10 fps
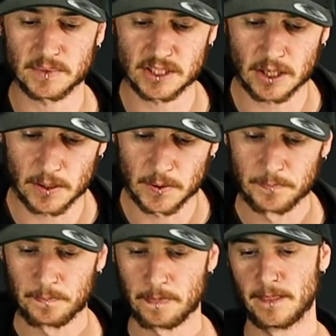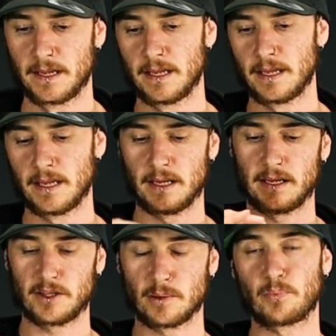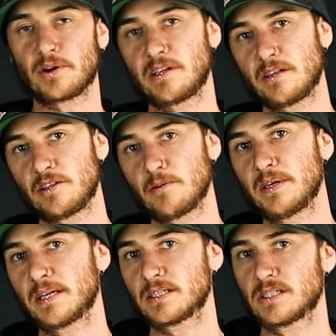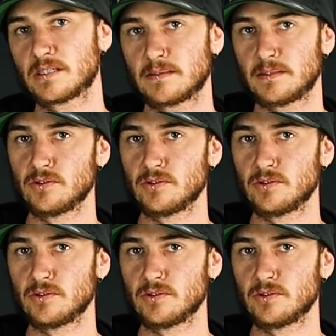So the body of your mix,